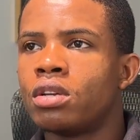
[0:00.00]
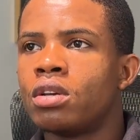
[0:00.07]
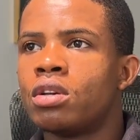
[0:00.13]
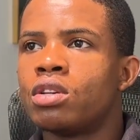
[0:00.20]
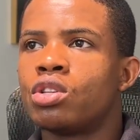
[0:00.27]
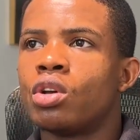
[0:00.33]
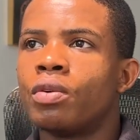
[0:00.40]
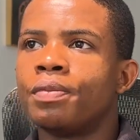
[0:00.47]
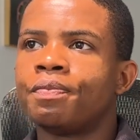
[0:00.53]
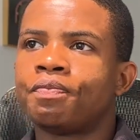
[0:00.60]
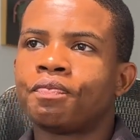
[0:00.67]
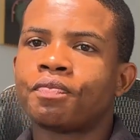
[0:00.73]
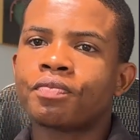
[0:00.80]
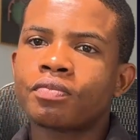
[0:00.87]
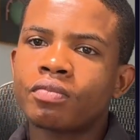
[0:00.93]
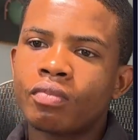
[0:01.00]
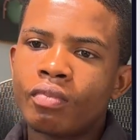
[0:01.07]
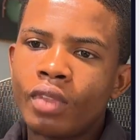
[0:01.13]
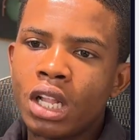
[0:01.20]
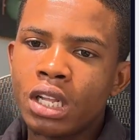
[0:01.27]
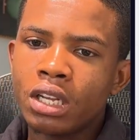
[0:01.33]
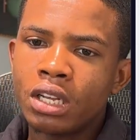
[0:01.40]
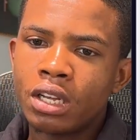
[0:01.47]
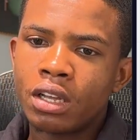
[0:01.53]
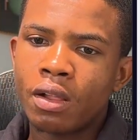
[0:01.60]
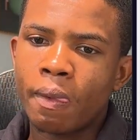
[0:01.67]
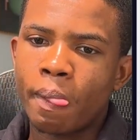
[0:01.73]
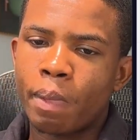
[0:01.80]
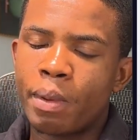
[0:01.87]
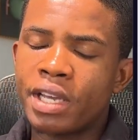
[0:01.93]
So
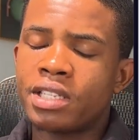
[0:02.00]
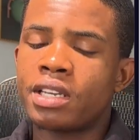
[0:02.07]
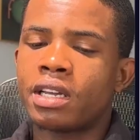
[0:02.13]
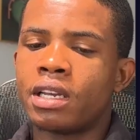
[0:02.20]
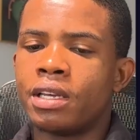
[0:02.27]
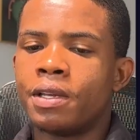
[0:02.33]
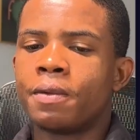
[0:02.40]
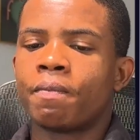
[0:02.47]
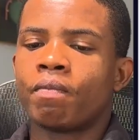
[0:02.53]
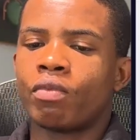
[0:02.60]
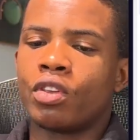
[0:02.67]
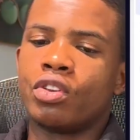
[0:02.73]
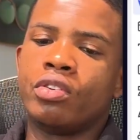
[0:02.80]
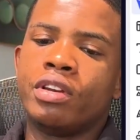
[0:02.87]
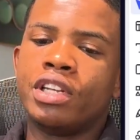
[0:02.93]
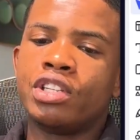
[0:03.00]
basically, you need